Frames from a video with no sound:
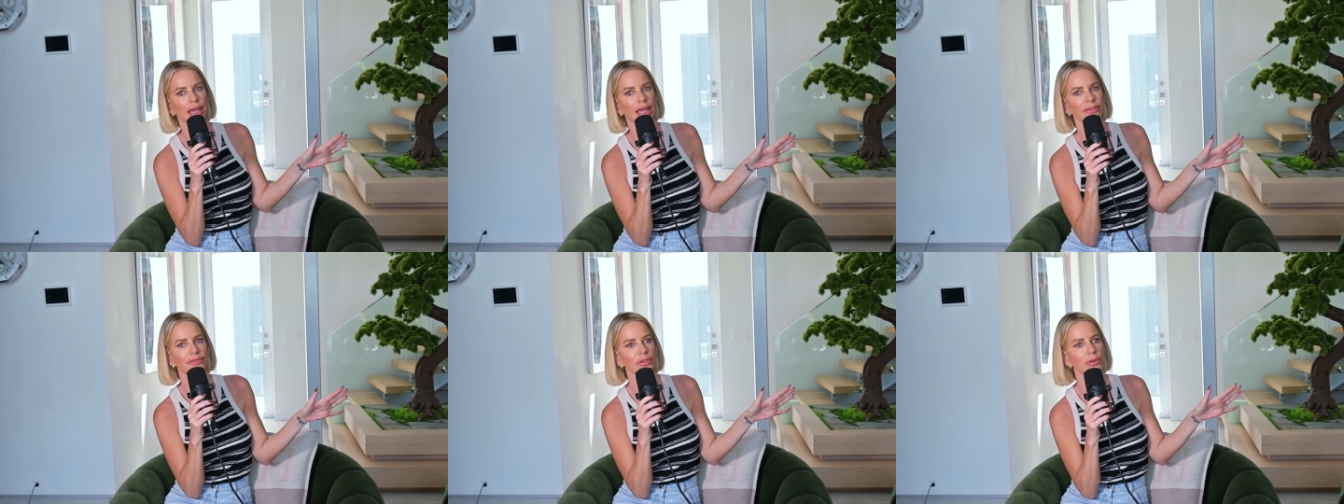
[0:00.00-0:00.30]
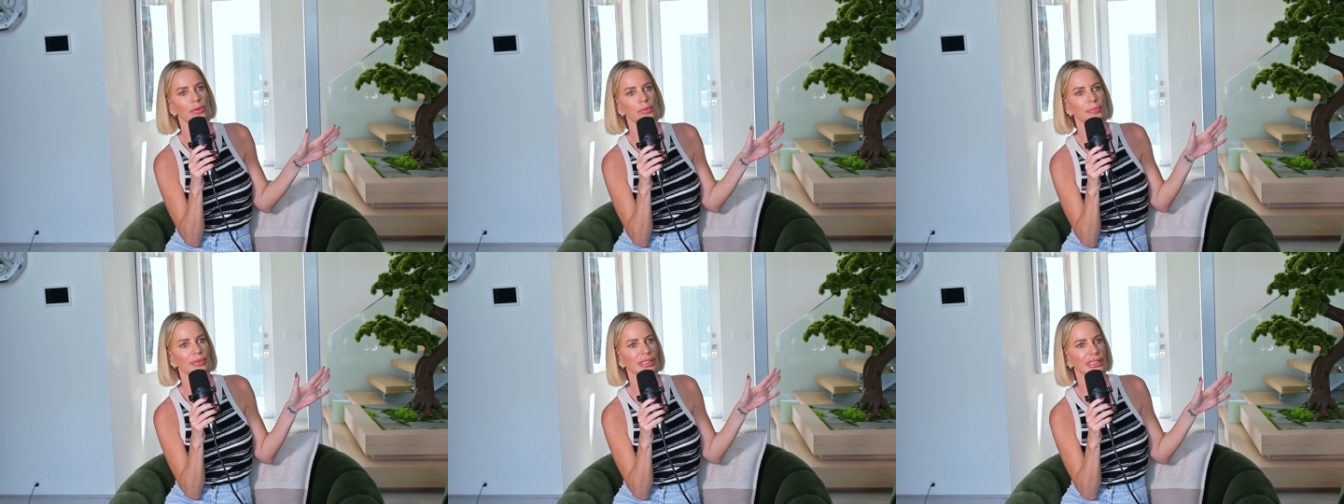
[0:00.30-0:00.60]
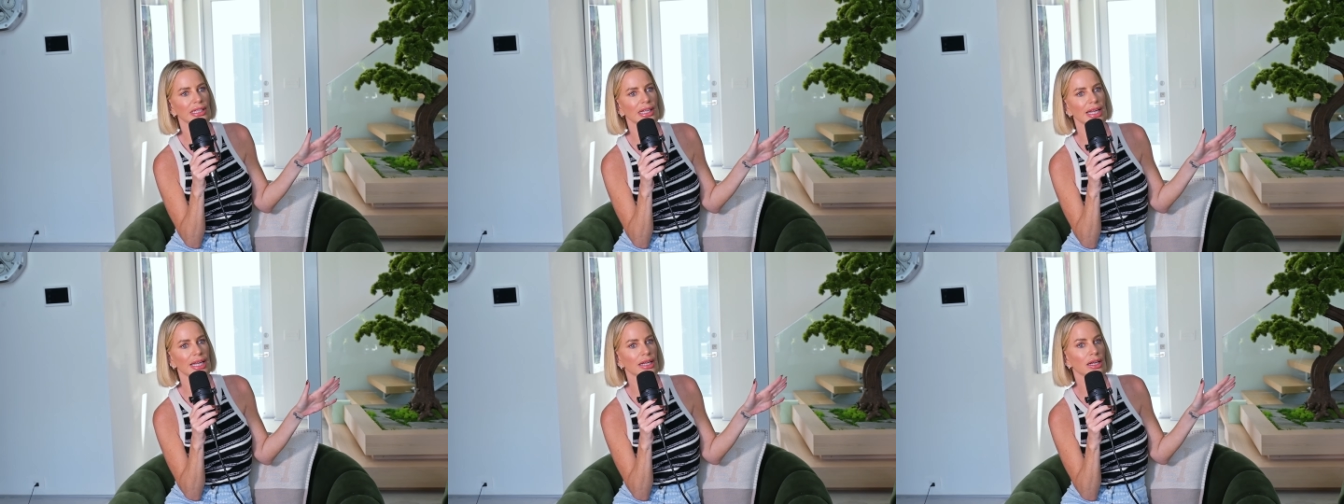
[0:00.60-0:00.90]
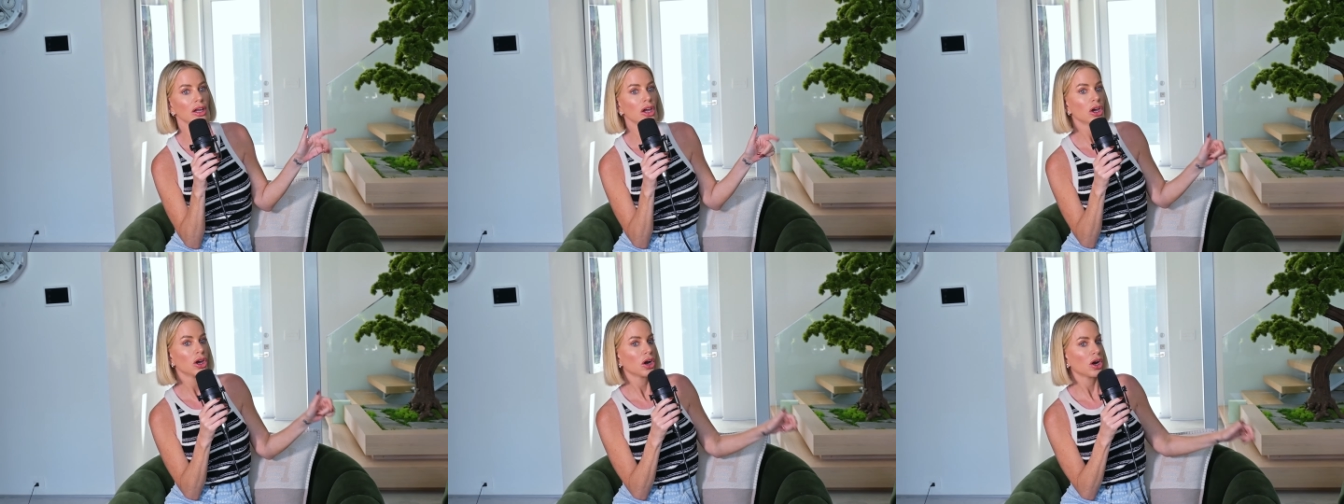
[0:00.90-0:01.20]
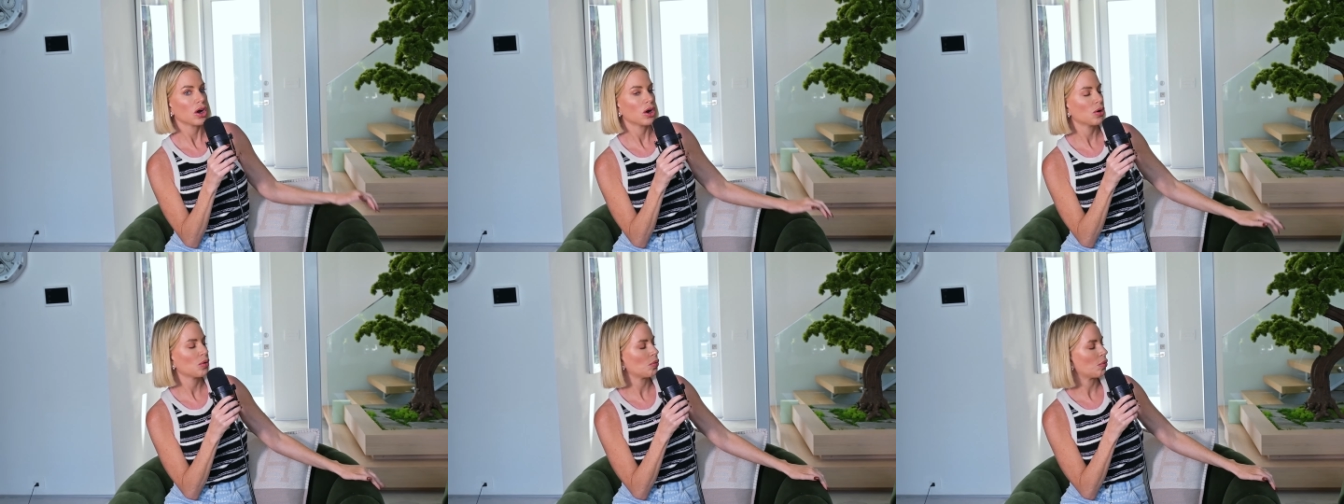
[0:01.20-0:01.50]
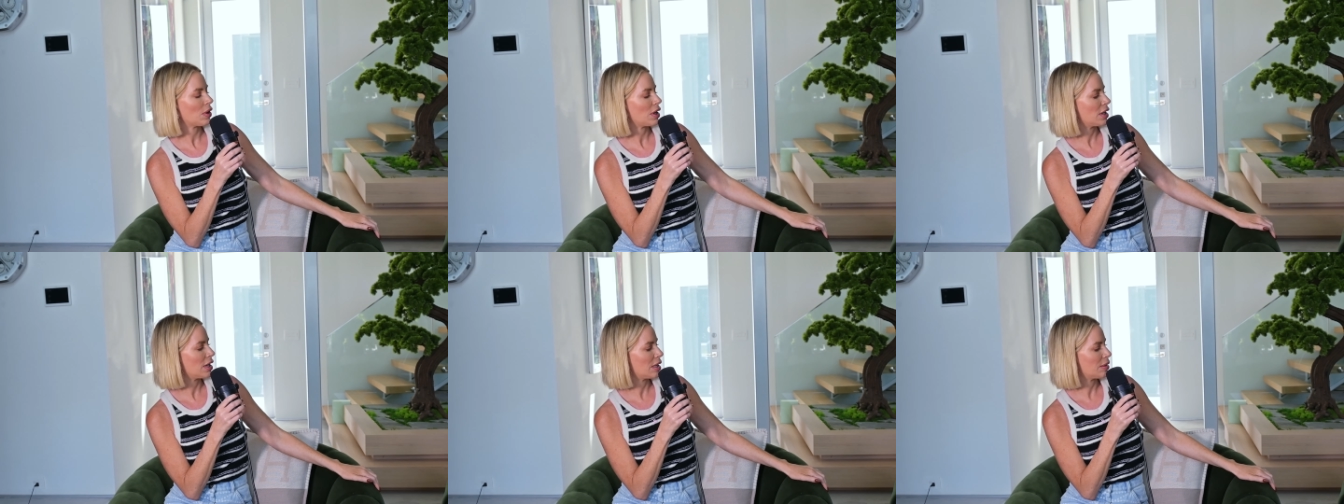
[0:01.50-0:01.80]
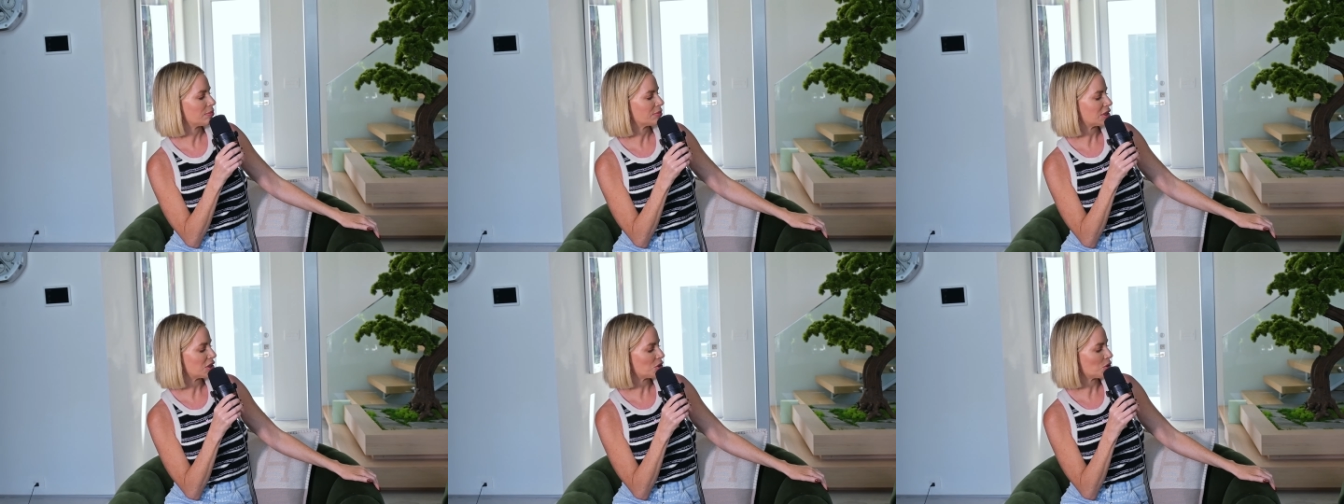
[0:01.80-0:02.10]
Everyone was like,
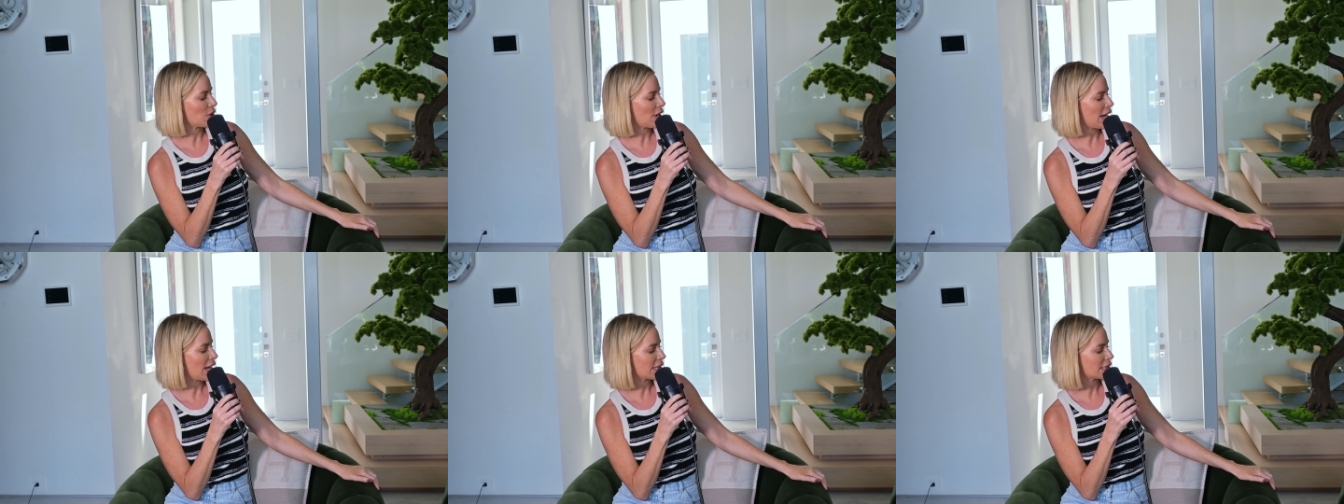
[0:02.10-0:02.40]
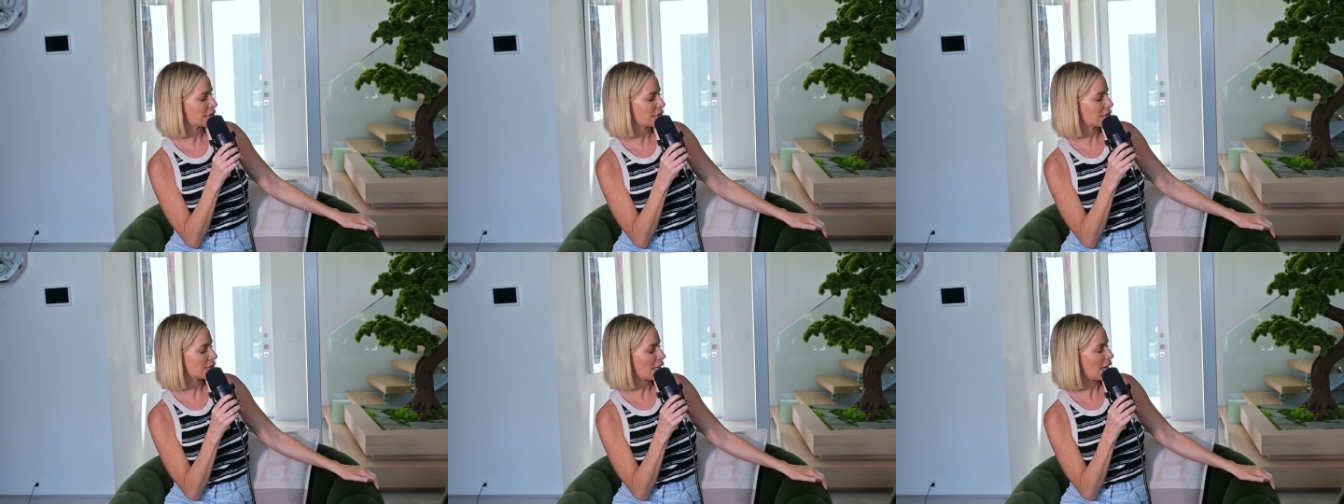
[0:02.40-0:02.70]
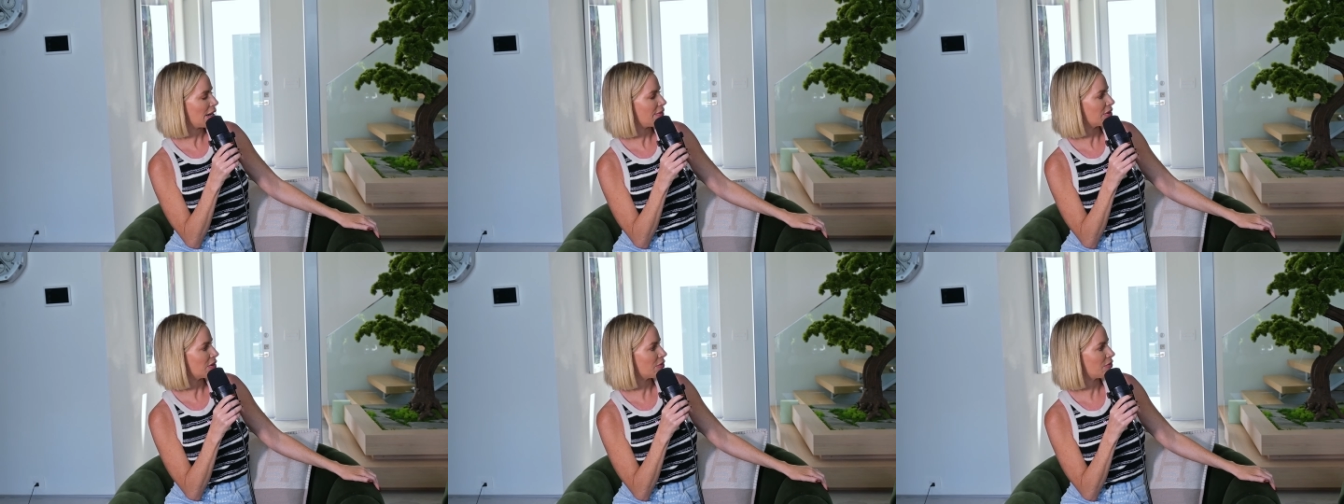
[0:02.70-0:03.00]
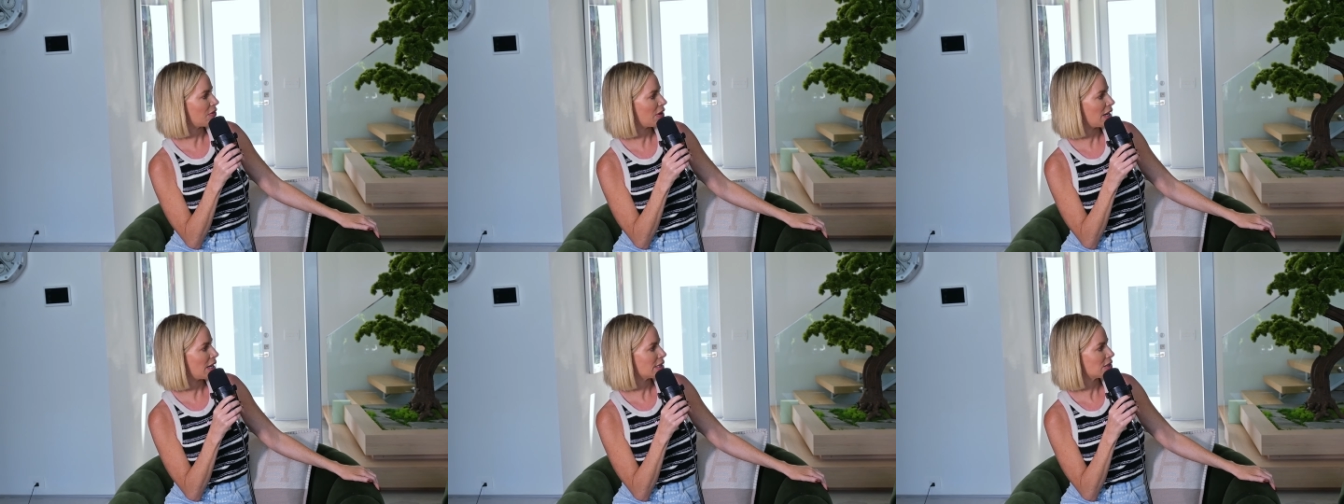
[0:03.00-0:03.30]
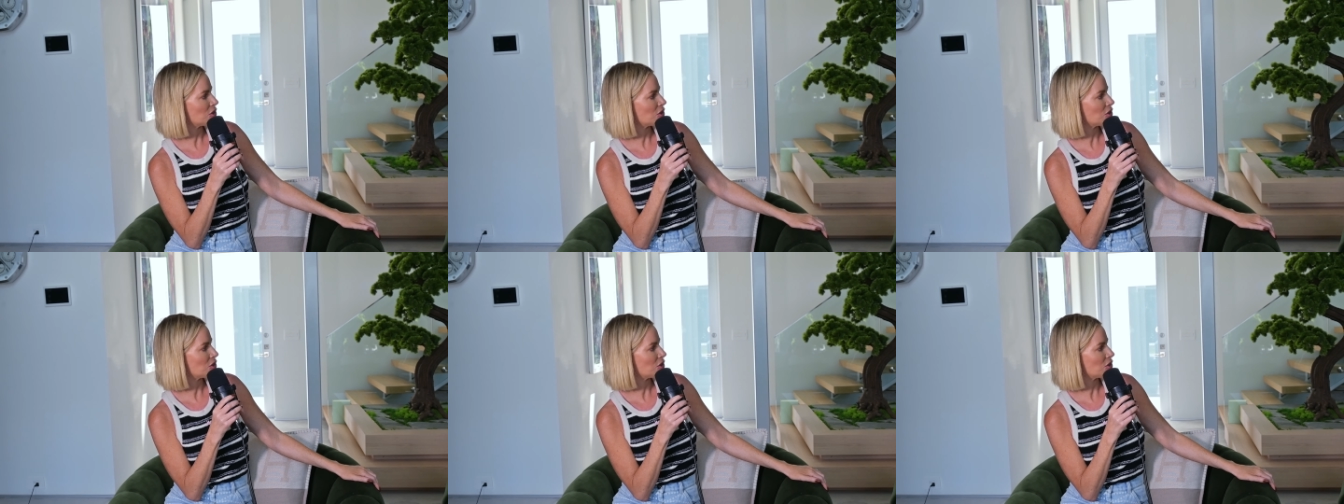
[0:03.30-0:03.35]
did your ex have an affair?